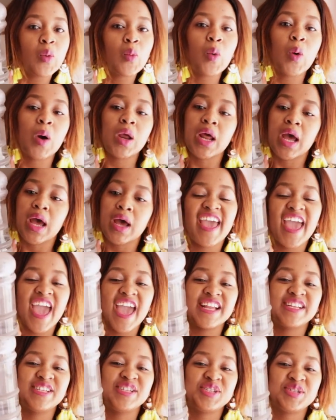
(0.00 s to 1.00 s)
water.
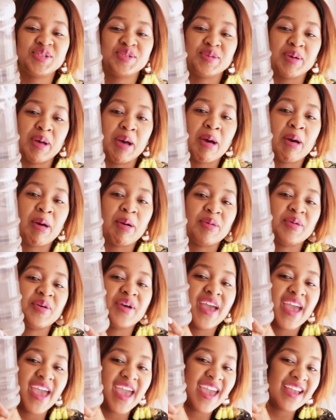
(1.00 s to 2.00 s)

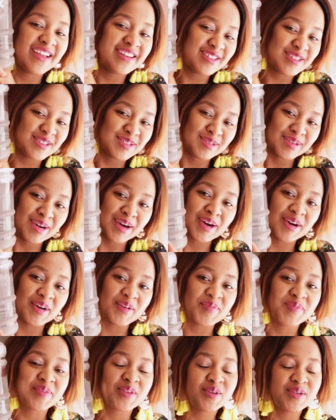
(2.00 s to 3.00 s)

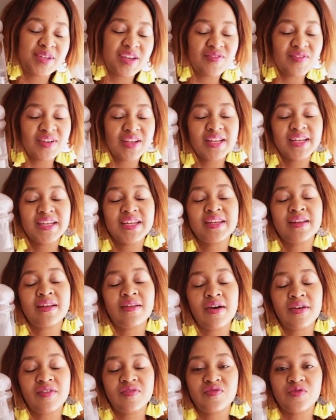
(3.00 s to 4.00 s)
H2O. You definitely need a
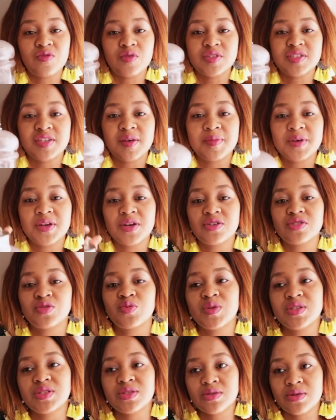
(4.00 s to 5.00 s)
lot of water because
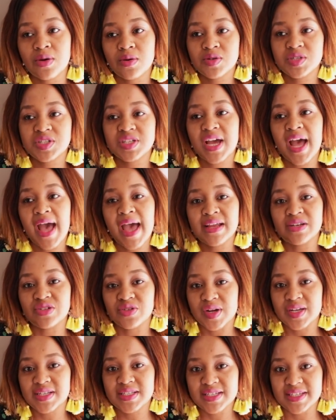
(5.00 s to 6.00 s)
we're so
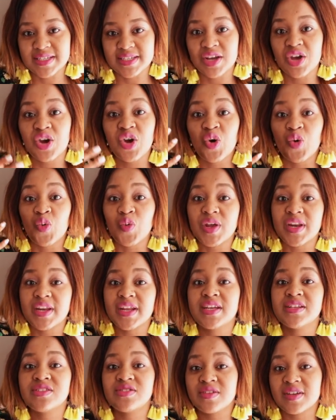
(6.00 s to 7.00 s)
dehydrated. We
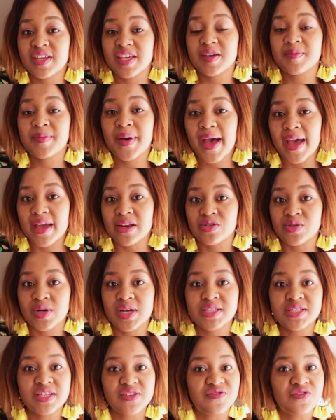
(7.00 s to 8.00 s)
need to keep
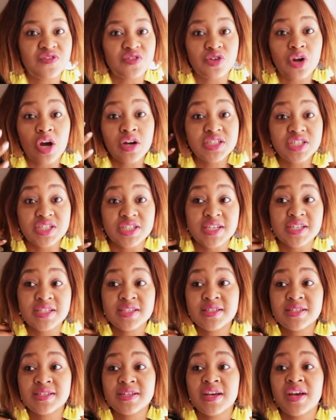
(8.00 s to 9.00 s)
hydrated for not
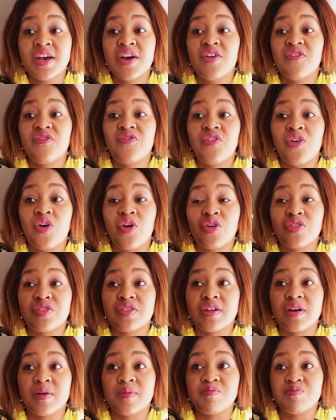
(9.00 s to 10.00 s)
just for
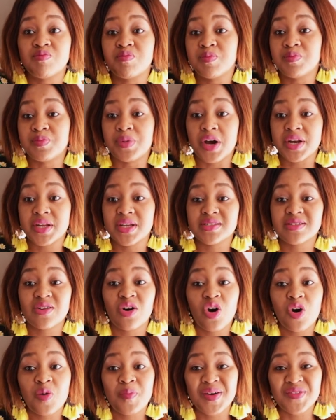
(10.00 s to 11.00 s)
the body as a
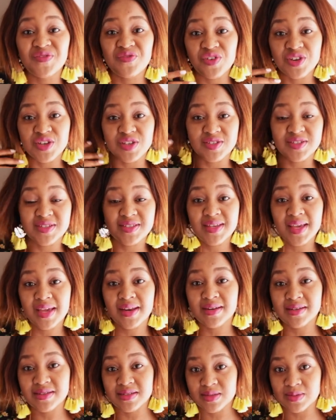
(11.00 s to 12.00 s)
whole, but for your
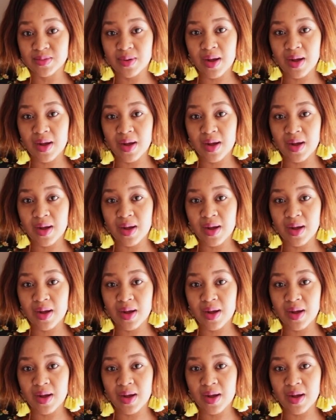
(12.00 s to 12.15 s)
skin as